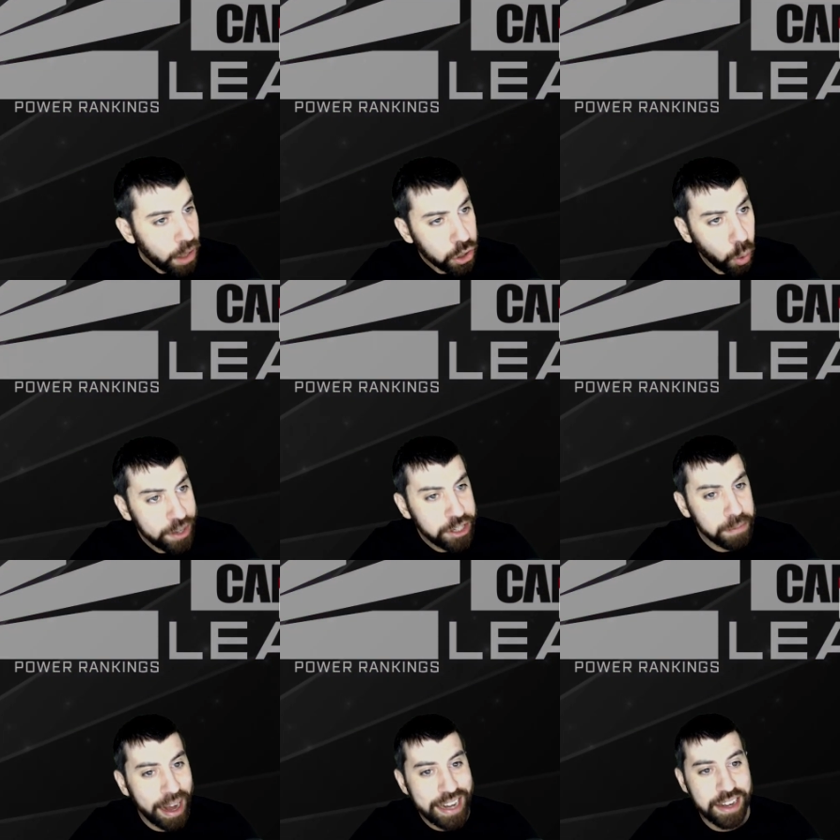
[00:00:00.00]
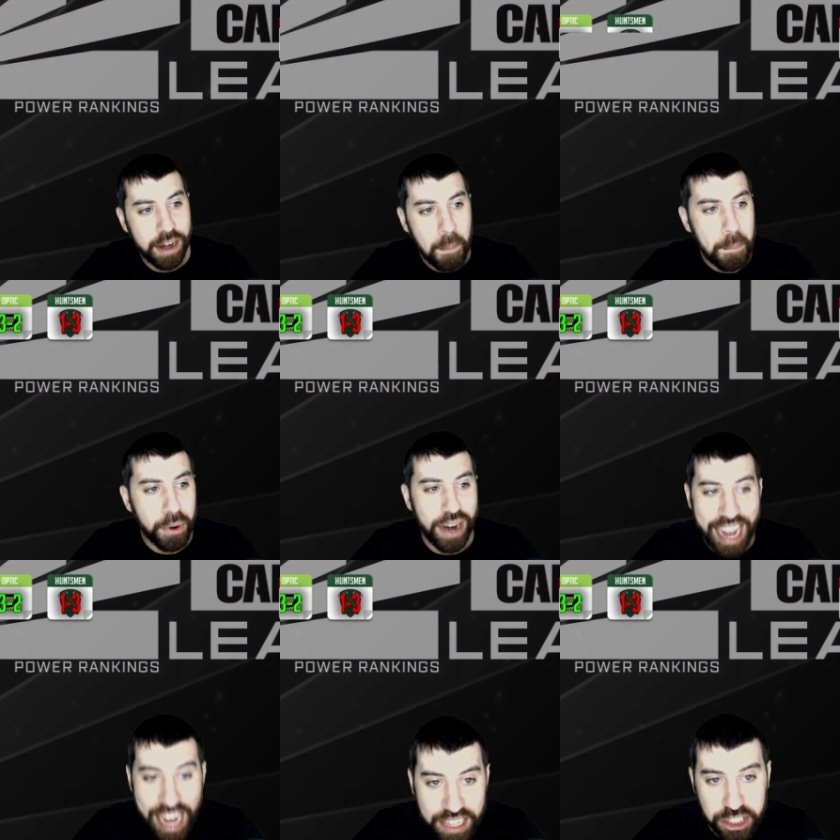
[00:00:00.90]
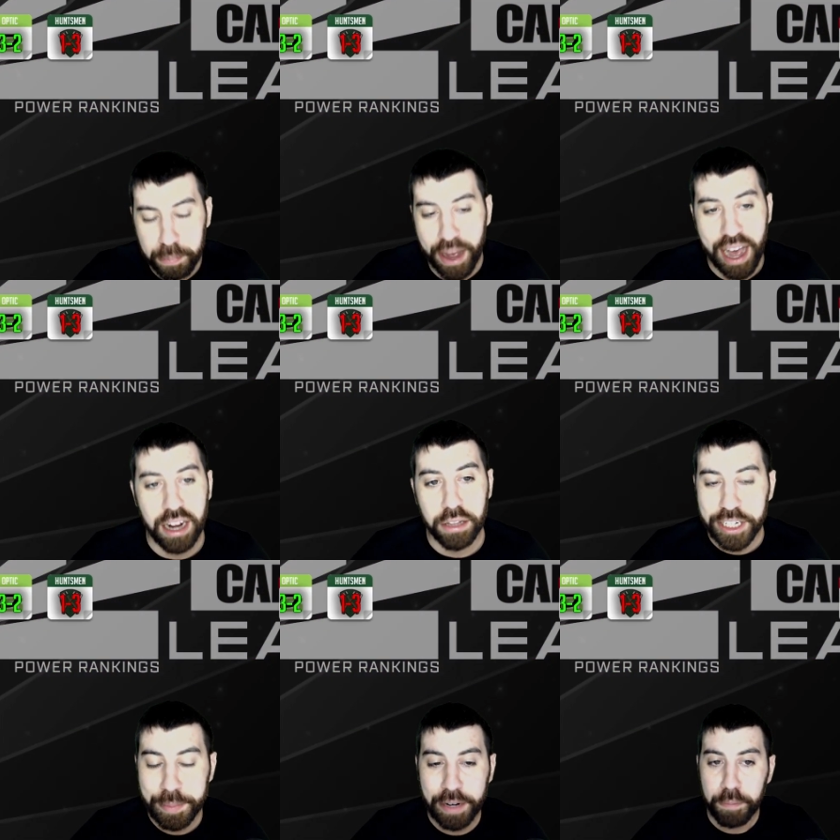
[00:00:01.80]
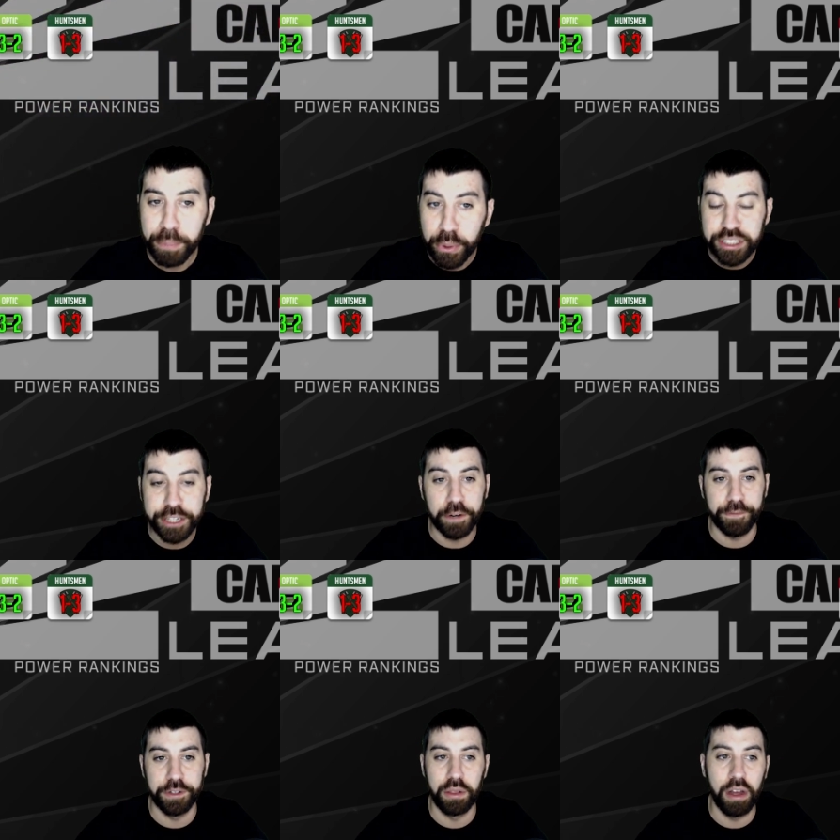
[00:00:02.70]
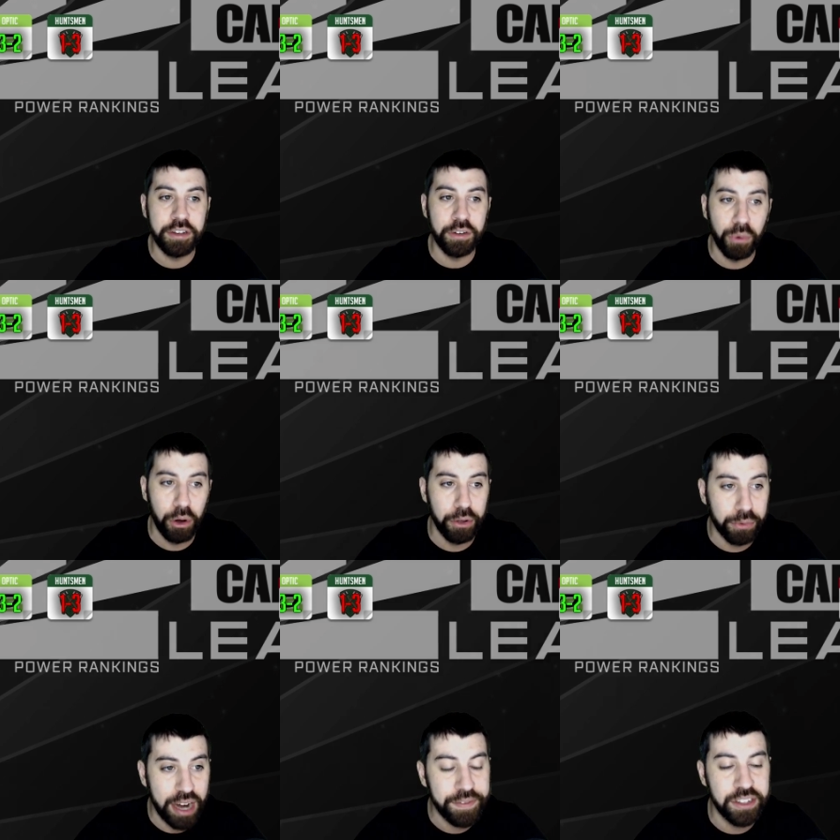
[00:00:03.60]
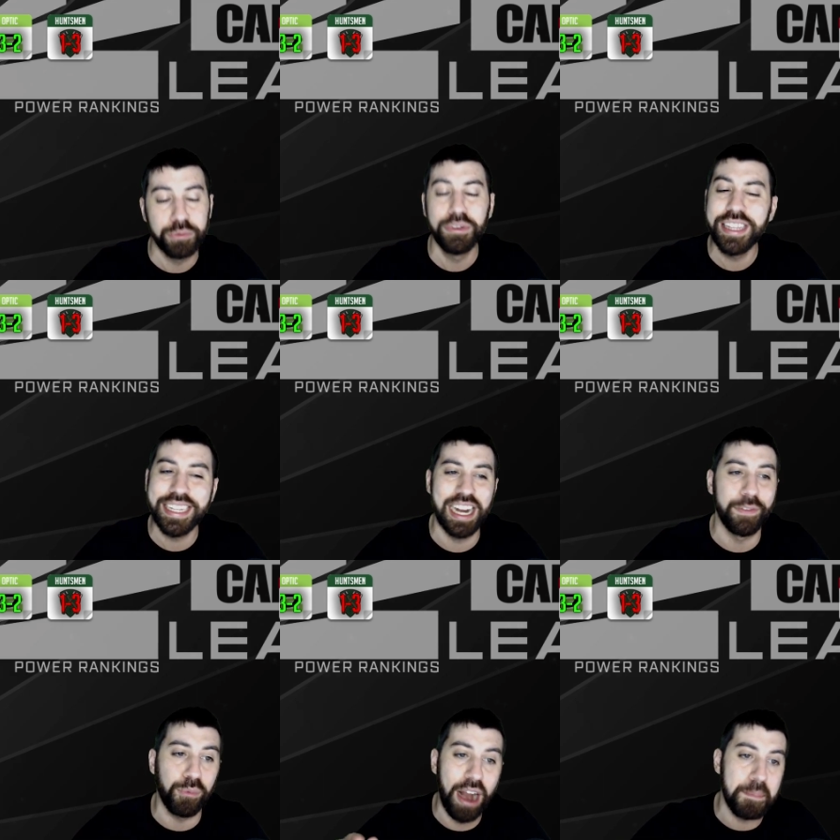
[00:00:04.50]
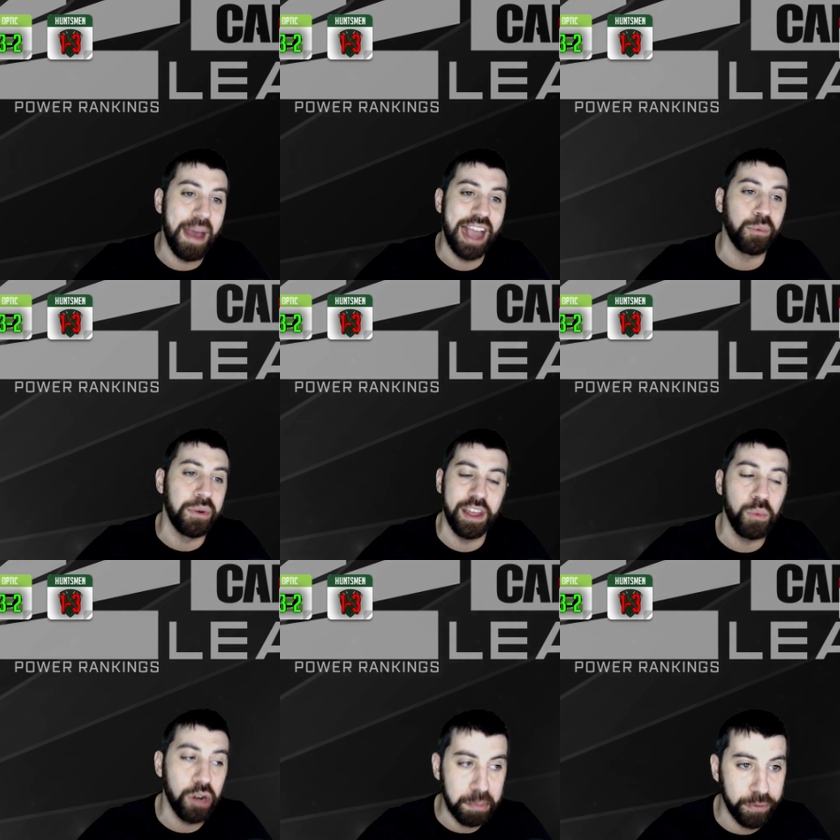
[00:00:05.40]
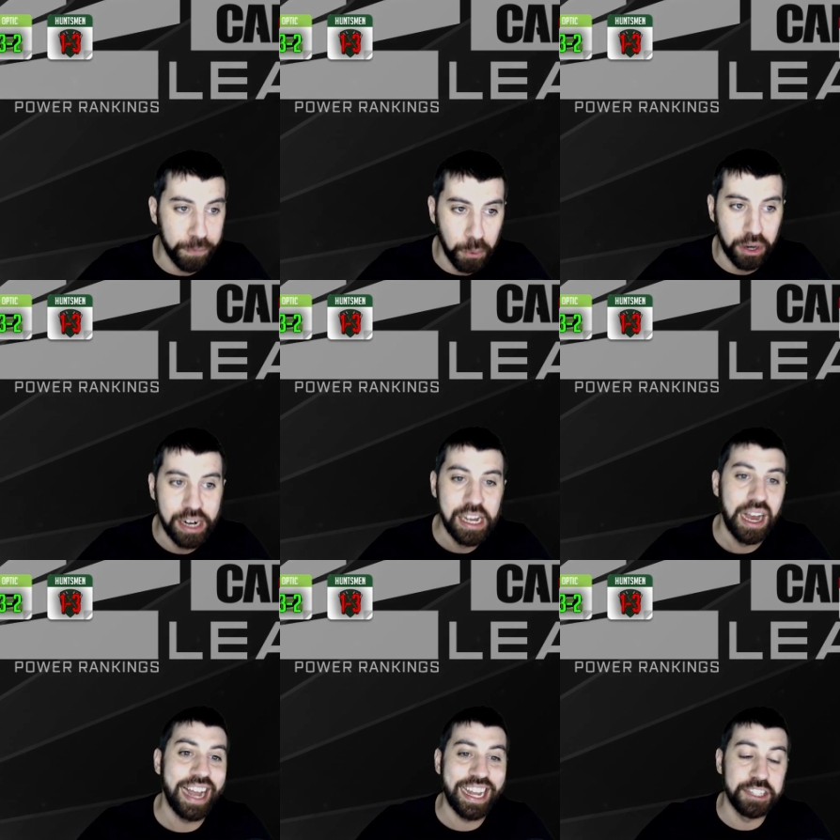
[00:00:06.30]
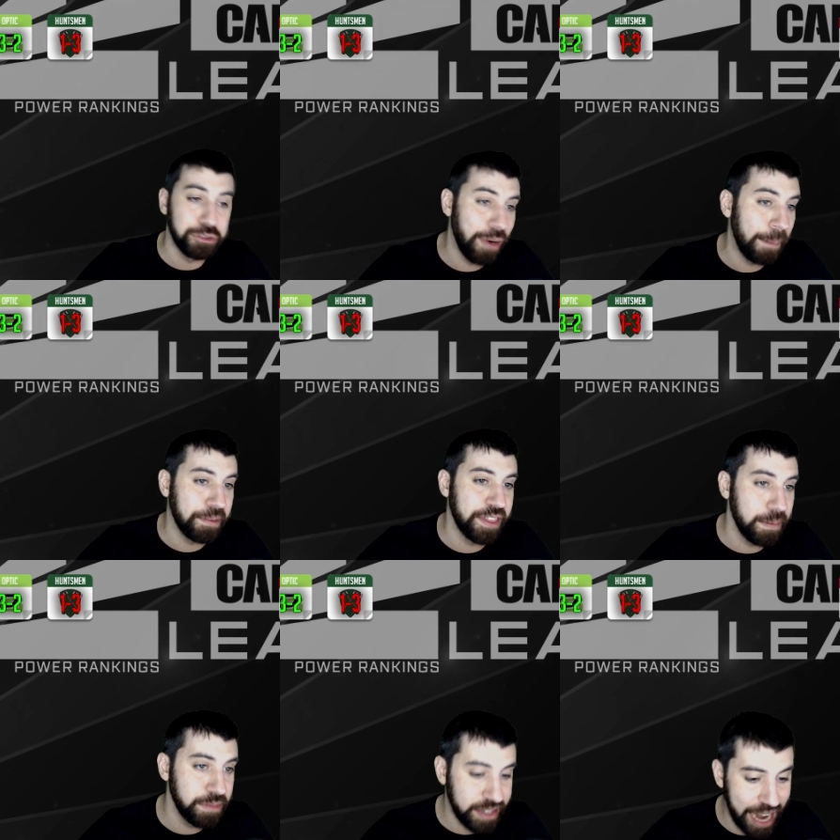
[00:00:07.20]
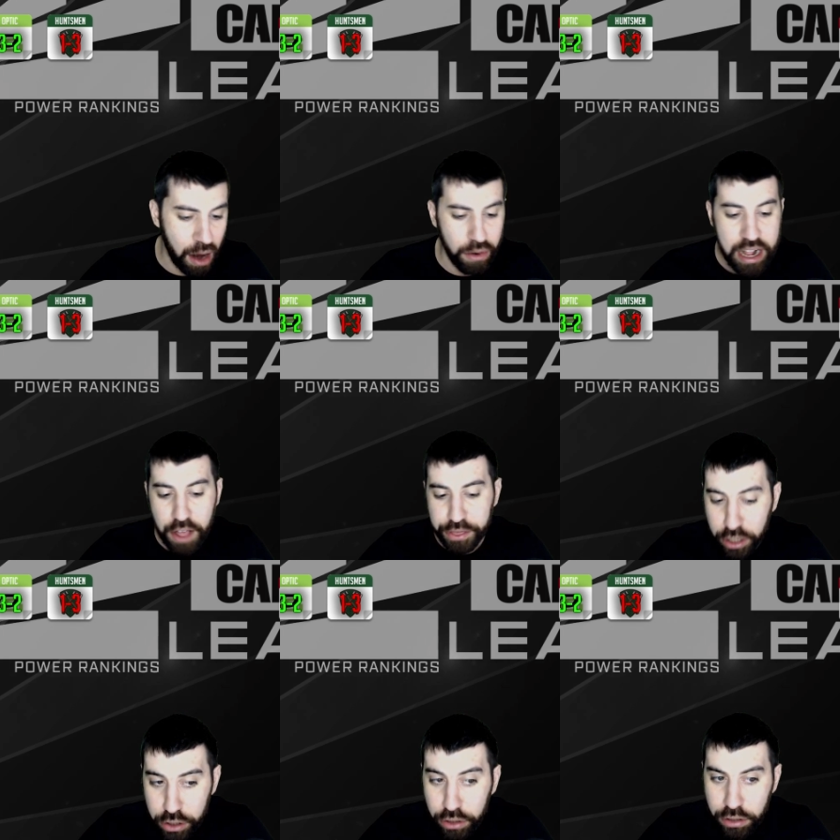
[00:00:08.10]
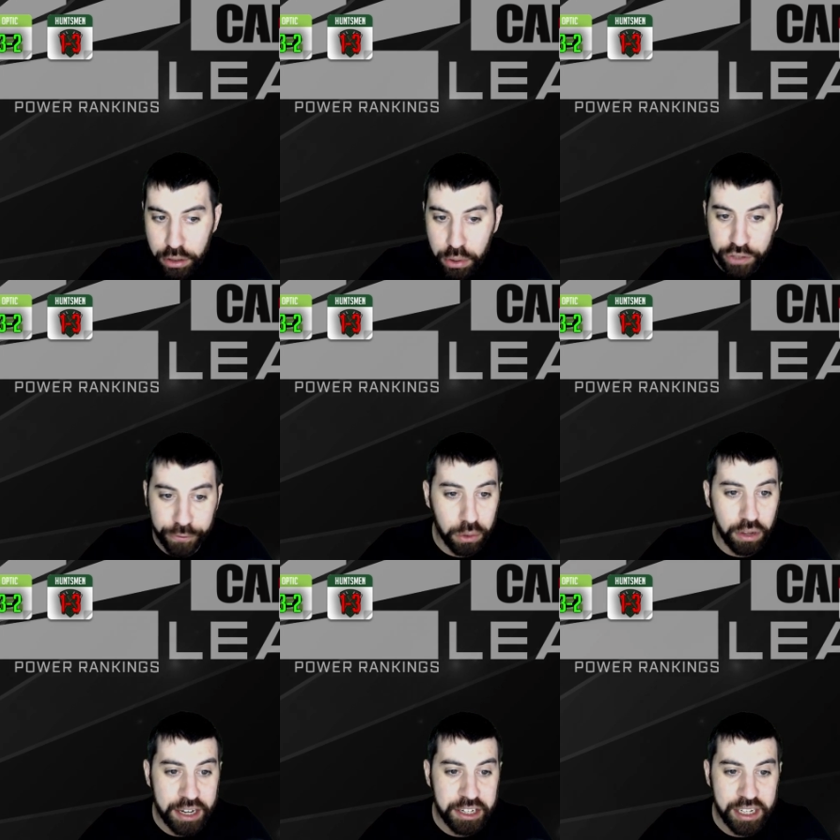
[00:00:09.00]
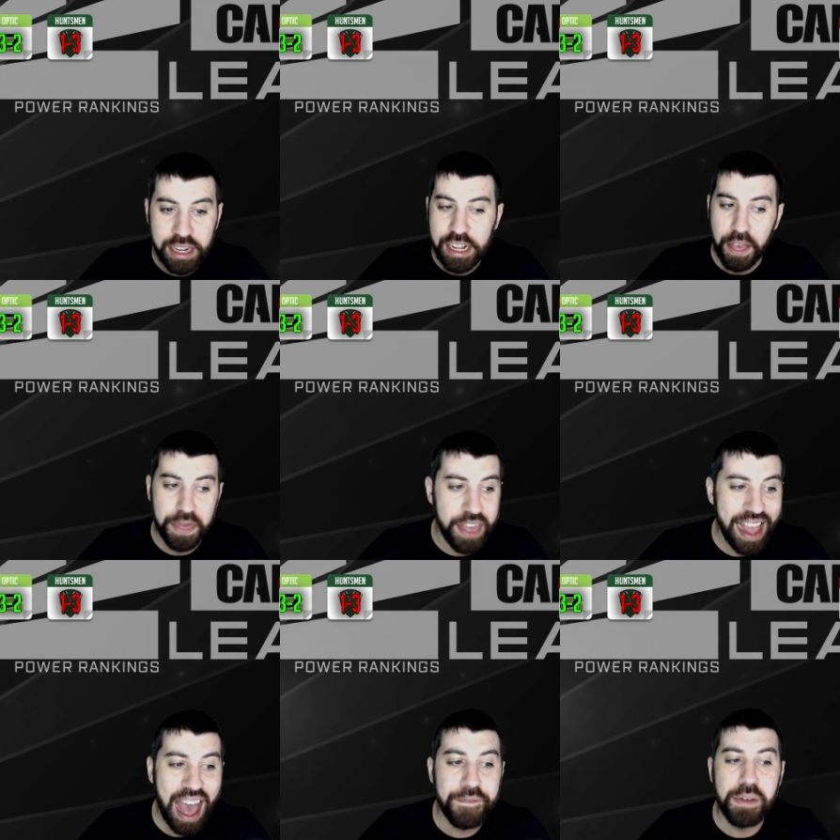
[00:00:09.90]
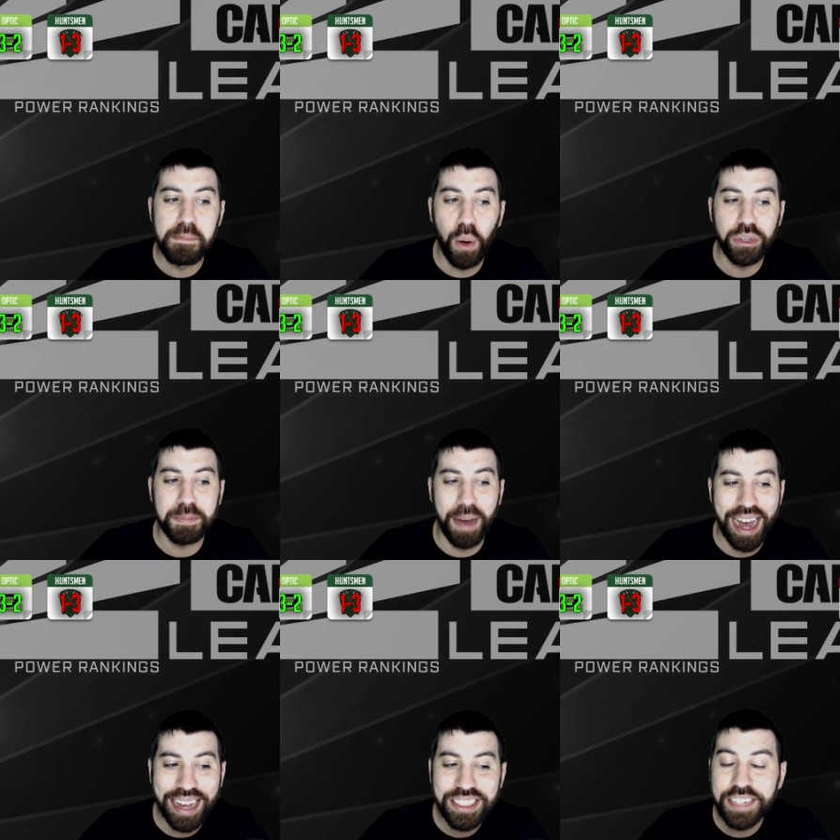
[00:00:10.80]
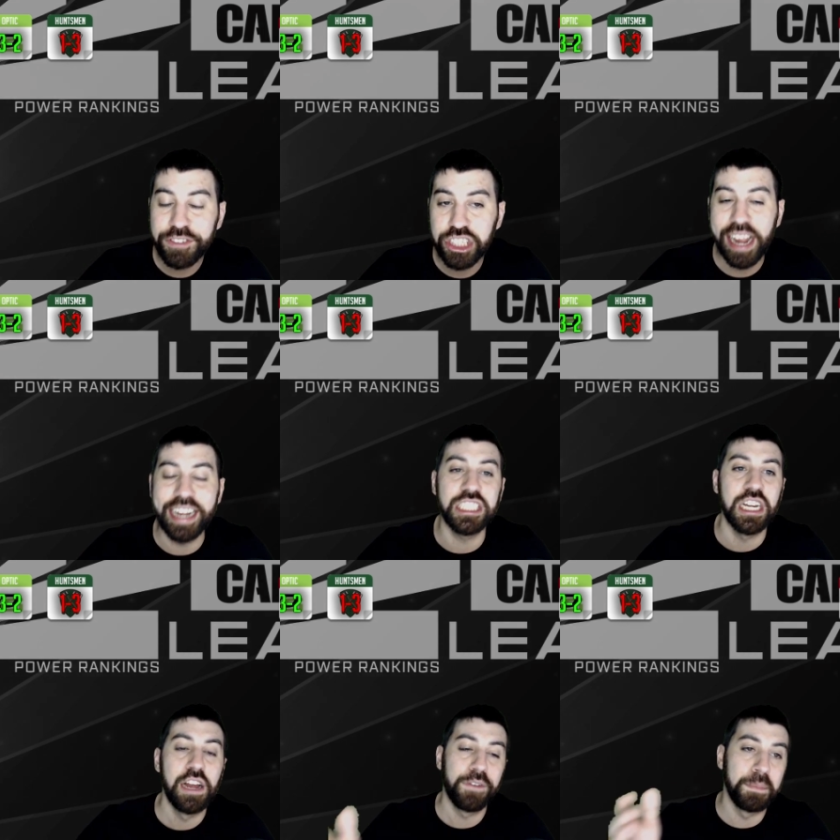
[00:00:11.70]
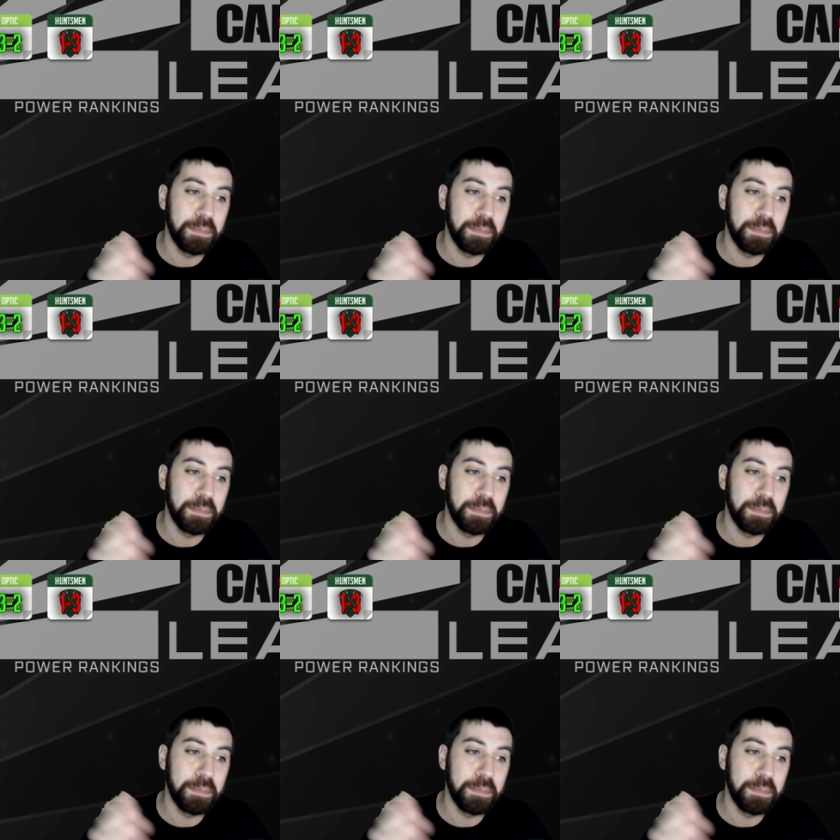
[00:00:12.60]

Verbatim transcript: Going to my number eight spot, a little bit of a boost here for the London Royal Ravens, really kind of right back where they were before I had dropped them down. The good news for London, they have the most positive change from the